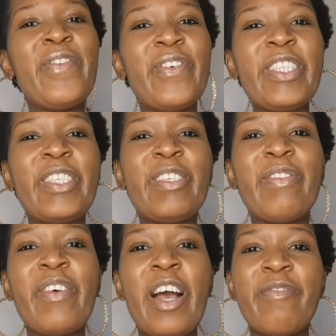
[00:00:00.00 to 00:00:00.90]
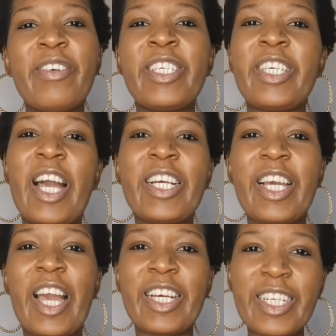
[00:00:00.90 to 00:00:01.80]
Fit to Fab
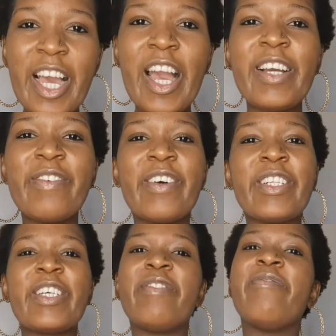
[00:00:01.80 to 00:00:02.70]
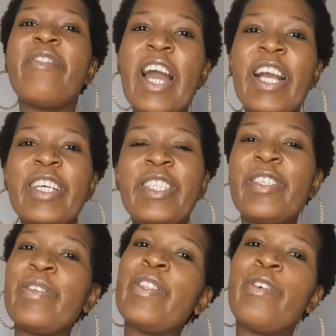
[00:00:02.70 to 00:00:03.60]
gang, welcome back
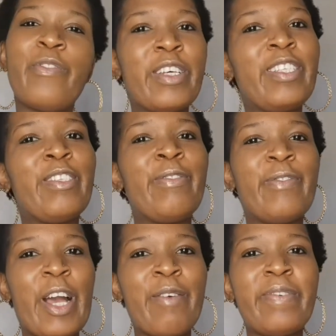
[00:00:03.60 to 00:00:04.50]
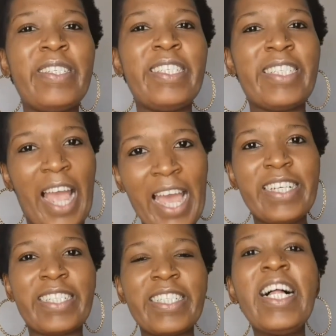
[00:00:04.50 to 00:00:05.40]
to the Fit to Fab
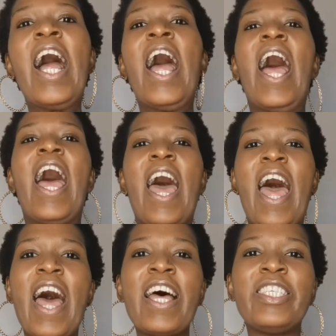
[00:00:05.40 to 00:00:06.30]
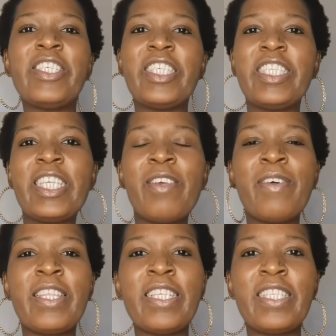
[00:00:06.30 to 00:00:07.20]
channel. As you can see
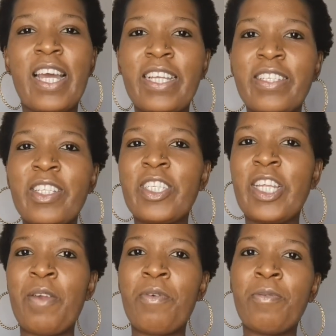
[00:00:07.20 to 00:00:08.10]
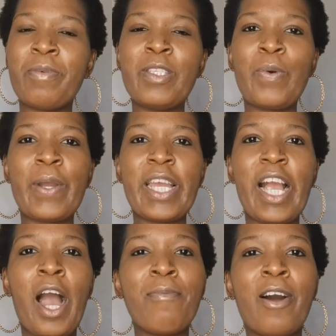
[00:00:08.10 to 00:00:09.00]
by the title, today we will be
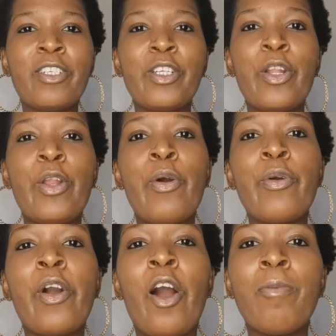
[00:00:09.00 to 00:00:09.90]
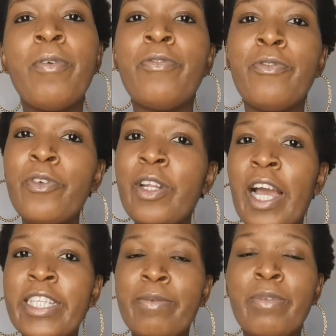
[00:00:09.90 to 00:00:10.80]
talking about low carb food
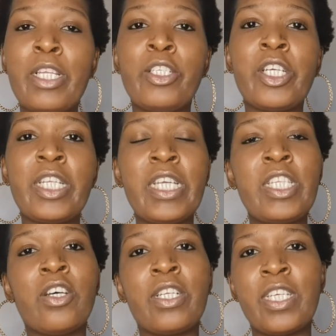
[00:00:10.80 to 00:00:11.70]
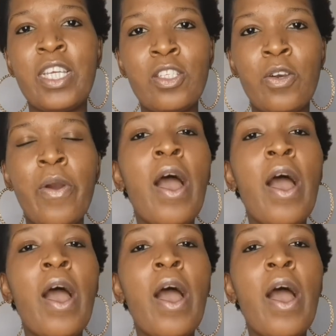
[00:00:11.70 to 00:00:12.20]
items that you can eat on keto.